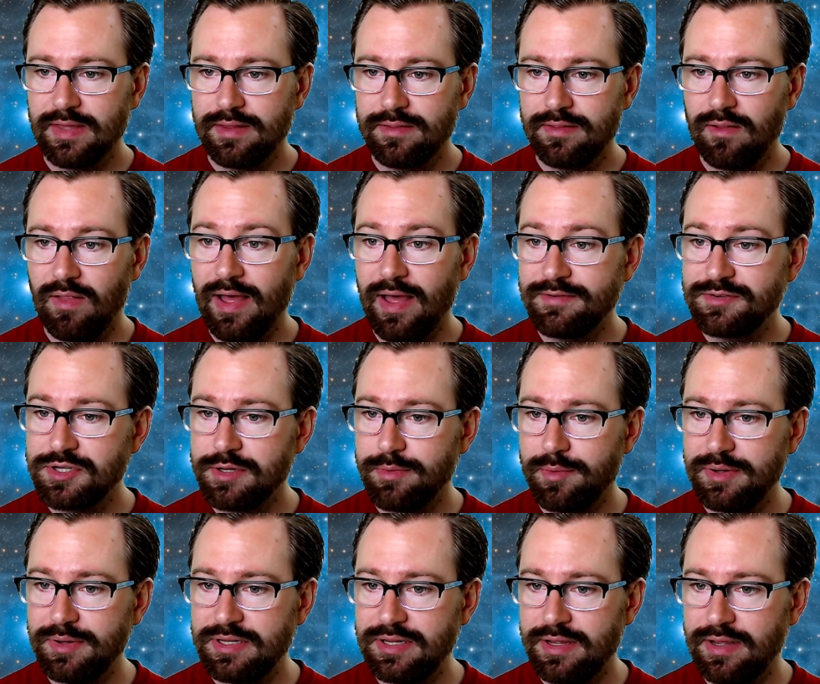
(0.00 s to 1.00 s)
the live stream that
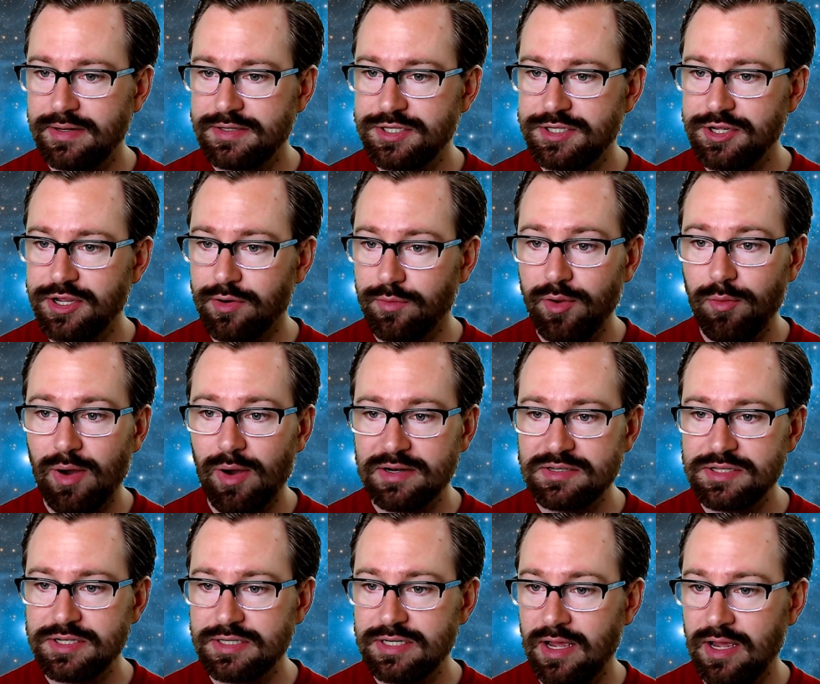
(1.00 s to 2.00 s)
we did, so you can rewatch
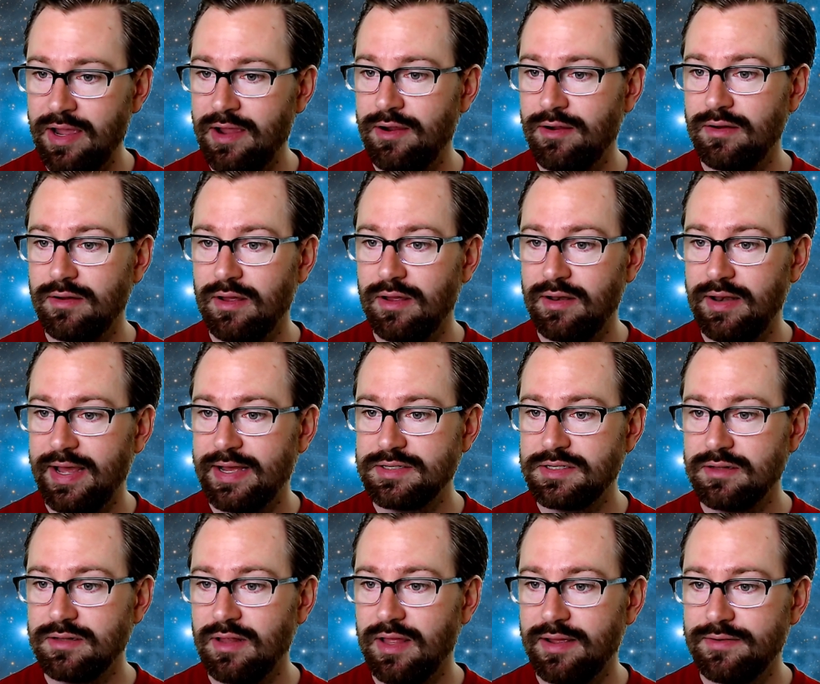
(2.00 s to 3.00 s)
the entire uh,
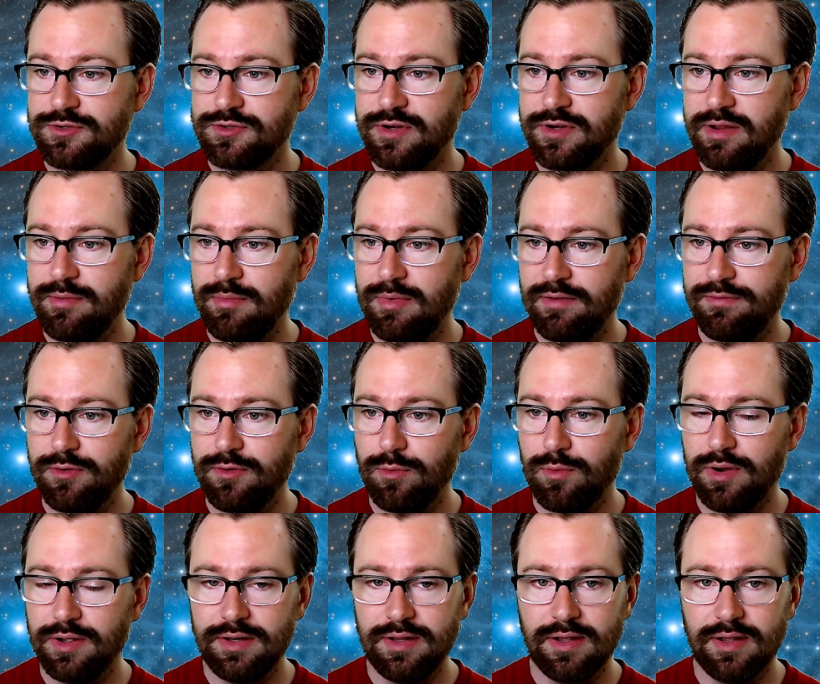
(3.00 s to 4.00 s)
NASA live stream if you
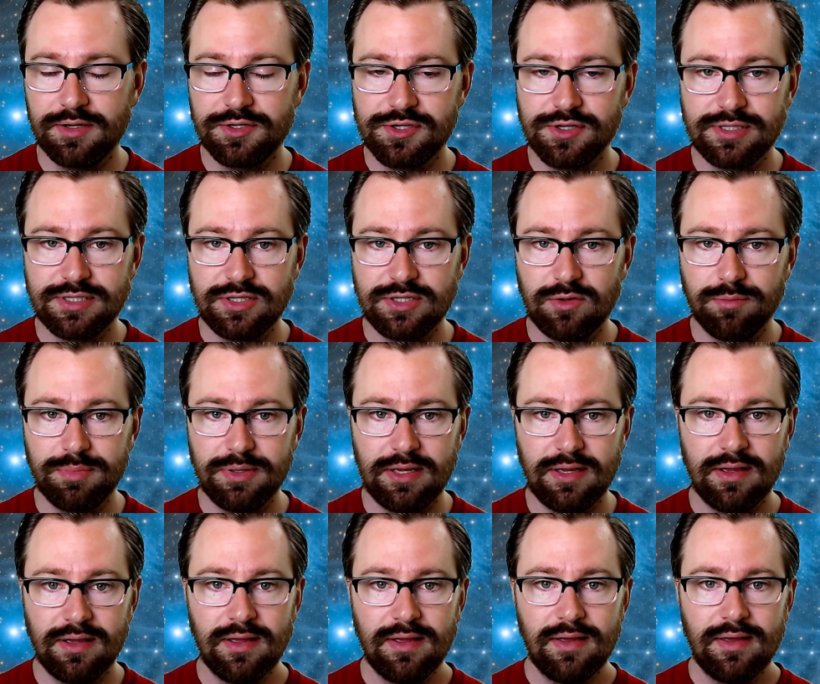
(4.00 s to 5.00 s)
want. It should still be
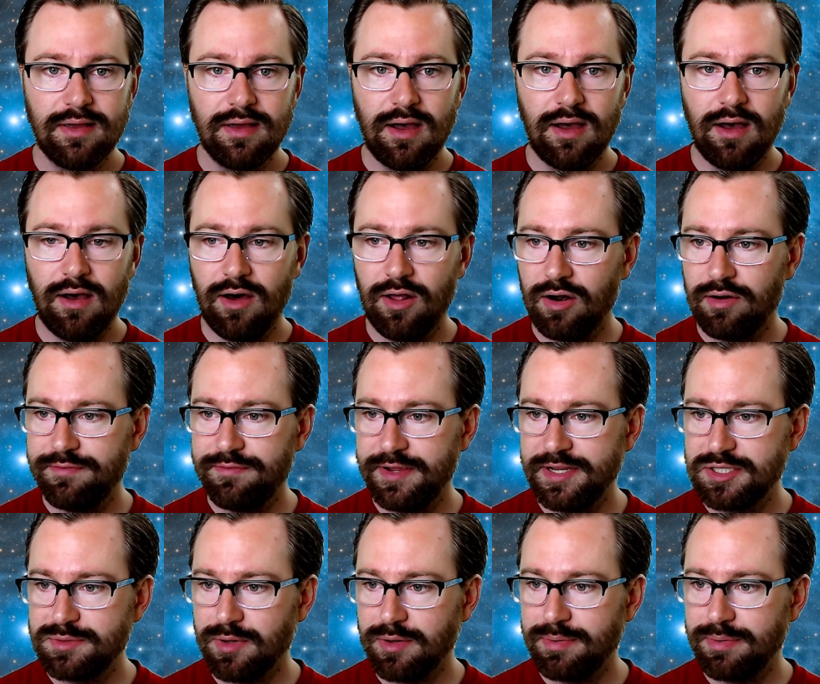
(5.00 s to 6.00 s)
uh, on our
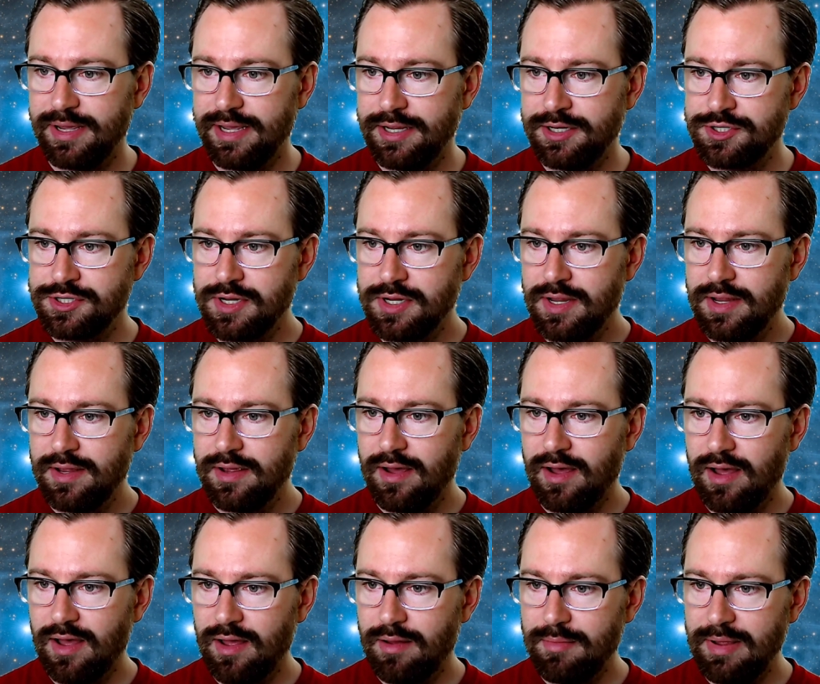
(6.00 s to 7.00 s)
Facebook page.
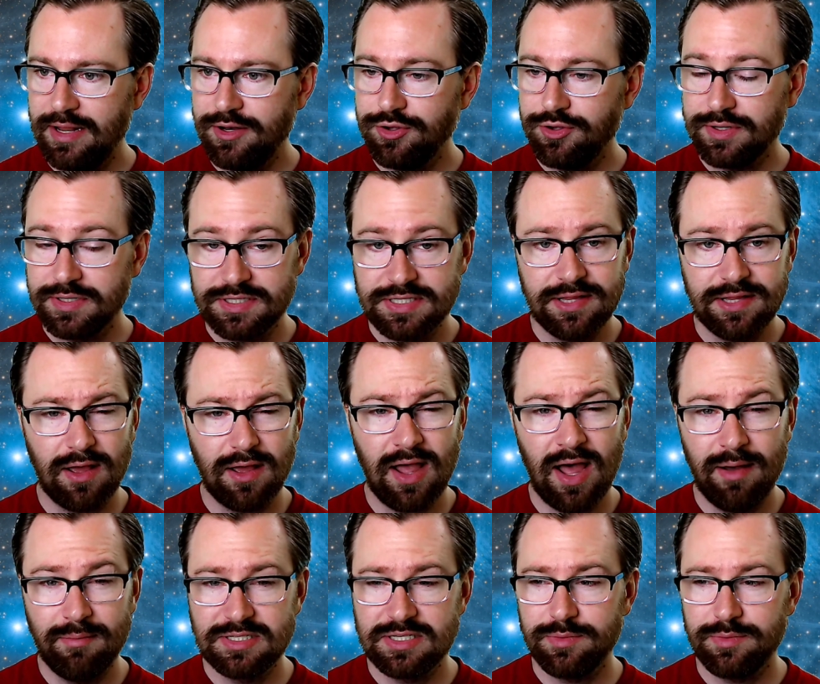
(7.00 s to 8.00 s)
Um, and you can see the
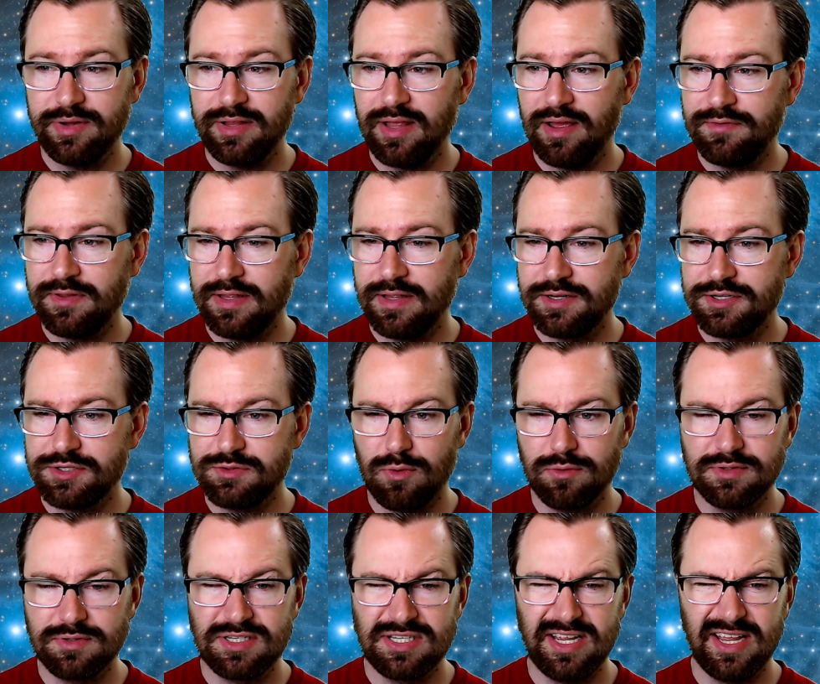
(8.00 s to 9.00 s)
comments that we left. They just
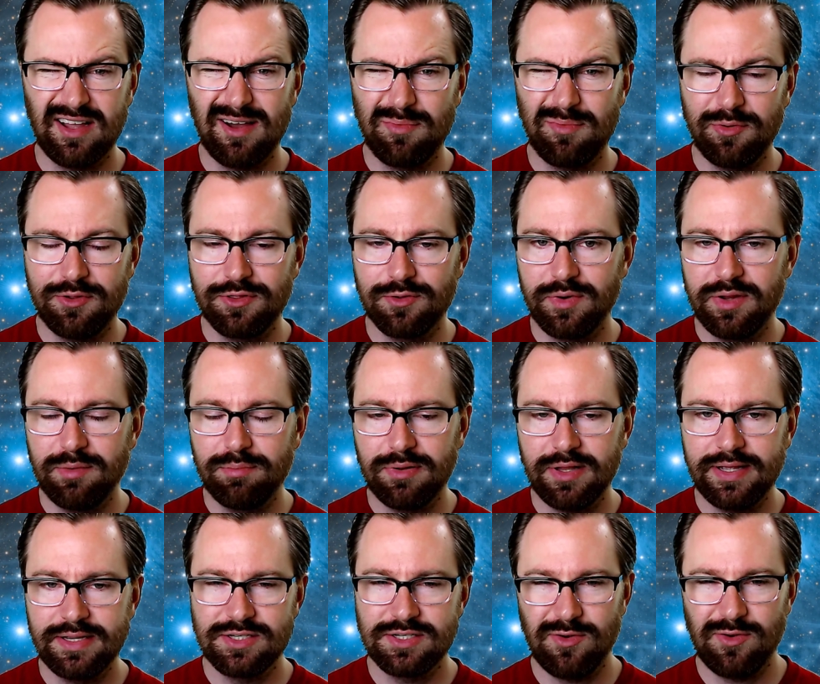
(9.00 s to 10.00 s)
won't sync up with the
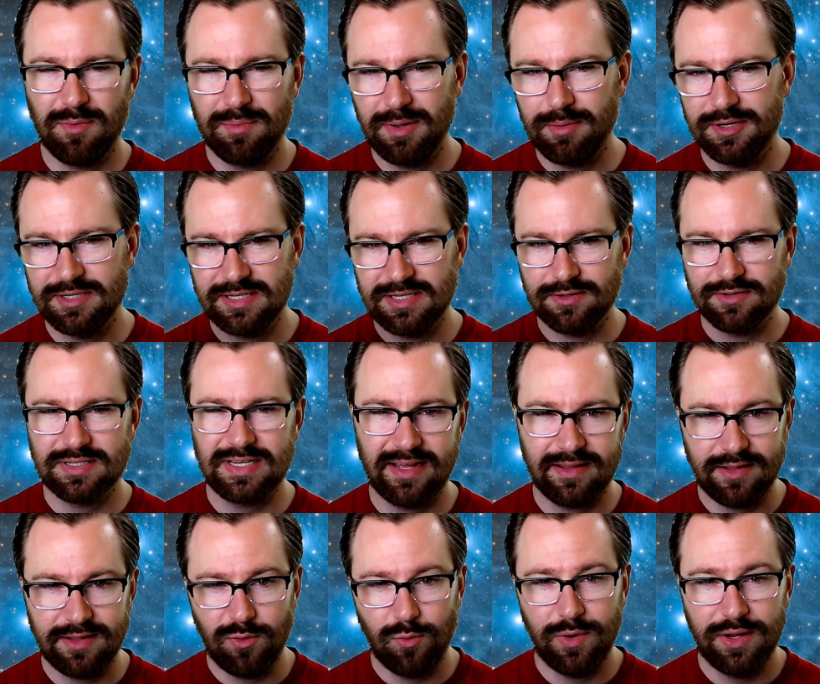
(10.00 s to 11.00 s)
replay, so you won't be able to tell
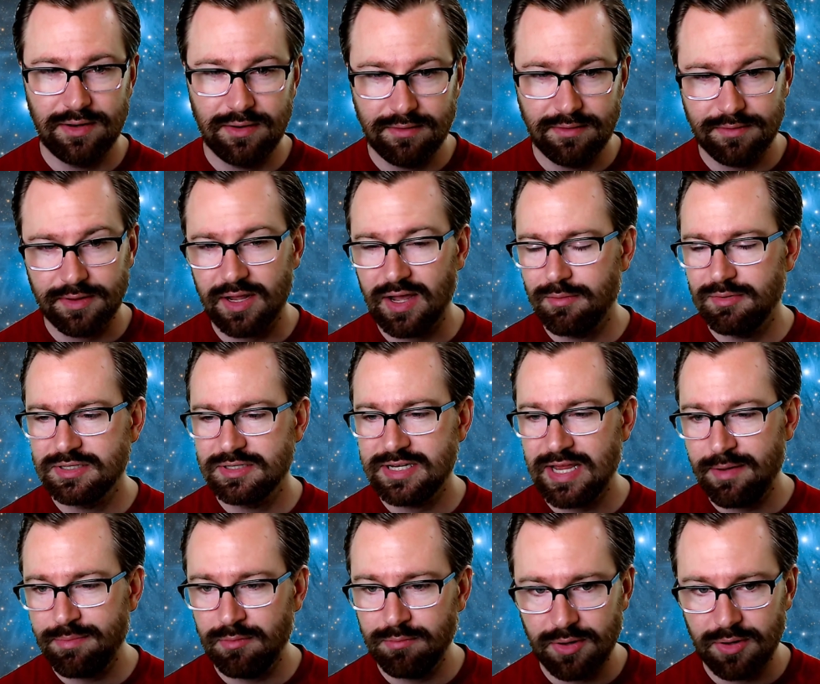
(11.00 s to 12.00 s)
exactly when the comments
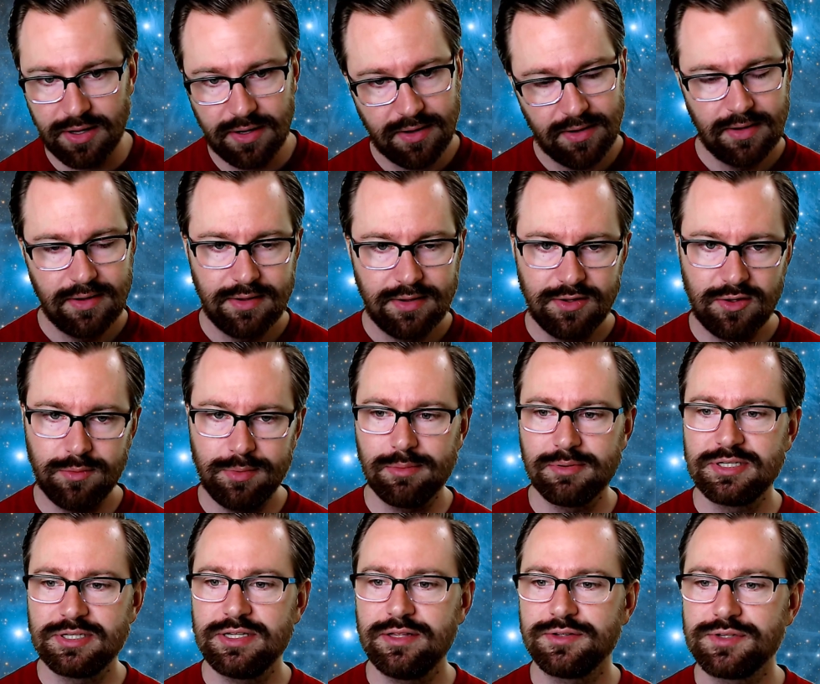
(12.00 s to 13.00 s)
happen, but you'll be able to
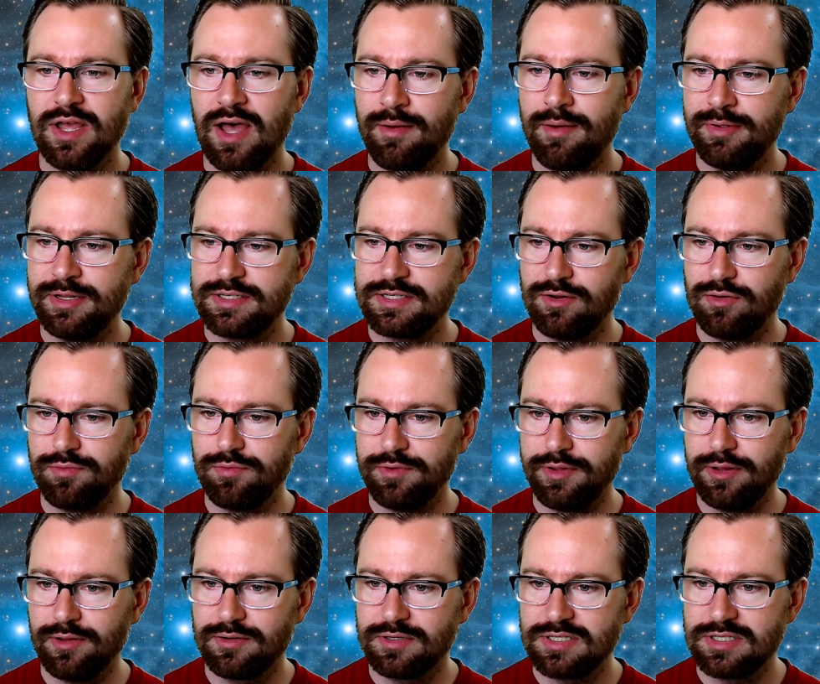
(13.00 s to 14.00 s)
see those comments and hopefully
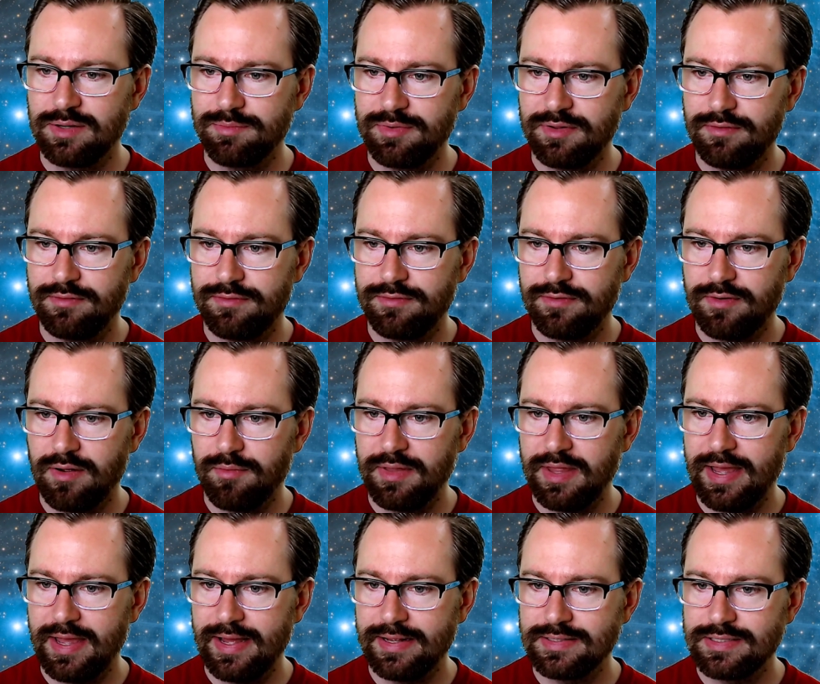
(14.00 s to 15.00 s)
learn something from
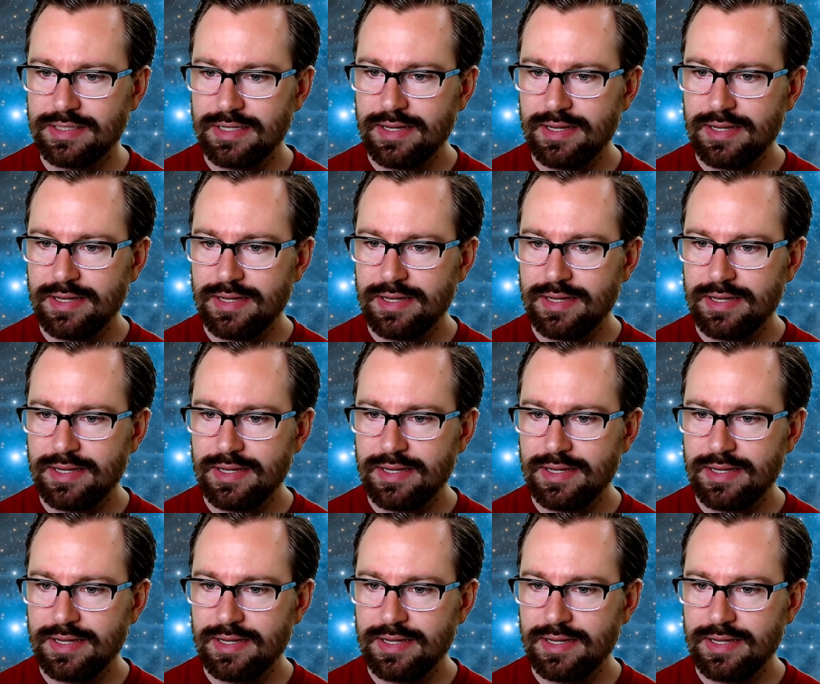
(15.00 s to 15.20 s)
that.